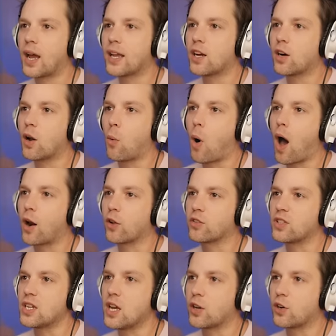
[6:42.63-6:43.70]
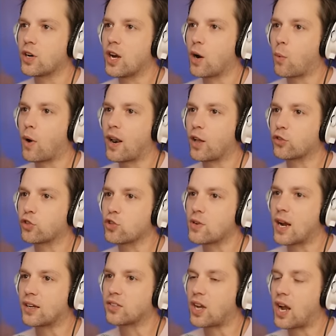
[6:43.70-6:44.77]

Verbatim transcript: I hear a Waddle Dee under here. What else are you guys